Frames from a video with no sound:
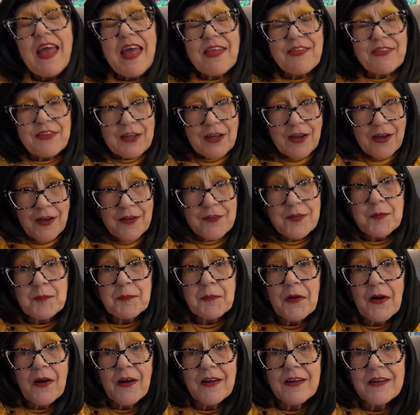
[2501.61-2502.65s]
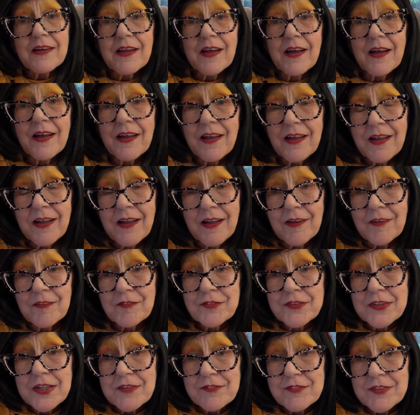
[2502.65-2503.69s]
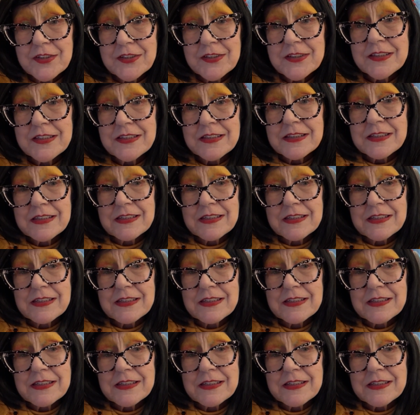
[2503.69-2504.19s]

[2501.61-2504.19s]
the other part of giving